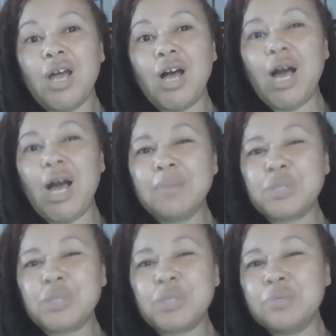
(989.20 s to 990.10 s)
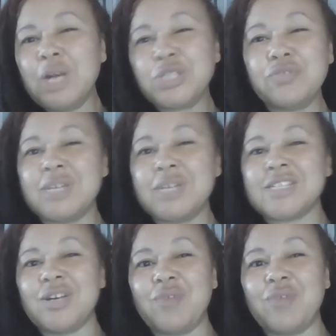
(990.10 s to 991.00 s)
I'm too much of
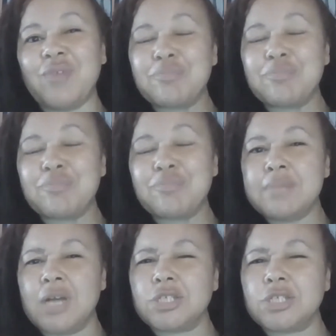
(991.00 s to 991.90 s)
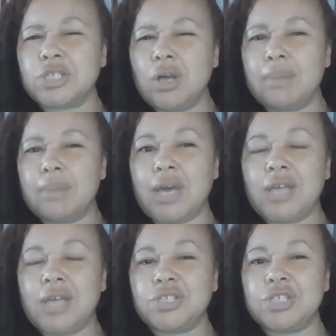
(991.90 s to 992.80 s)
myself. I bring my sharp
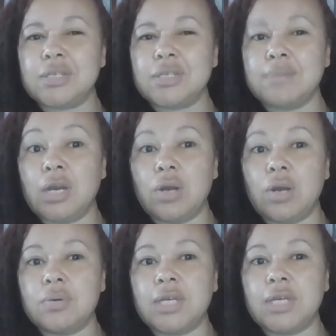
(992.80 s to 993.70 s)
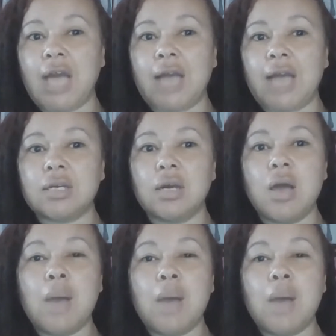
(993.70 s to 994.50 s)
edges, my holy anger,